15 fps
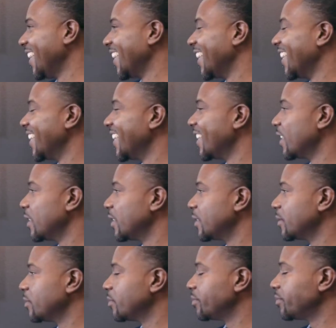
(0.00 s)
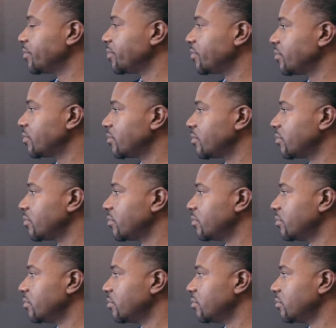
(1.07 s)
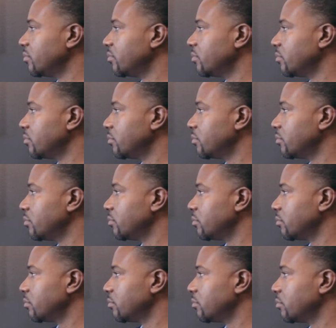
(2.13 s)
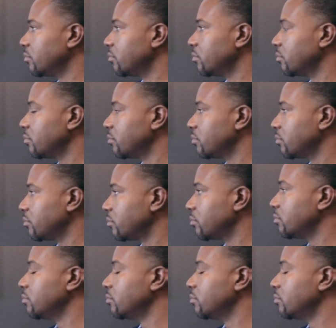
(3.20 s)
This person isn't speaking.